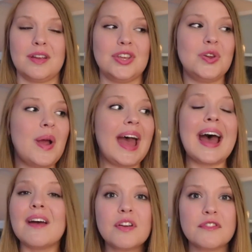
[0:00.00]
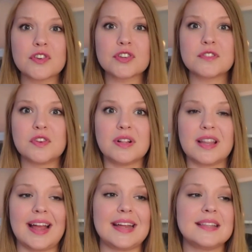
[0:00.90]
You have your first few
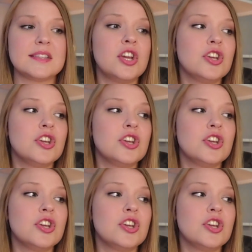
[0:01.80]
clients.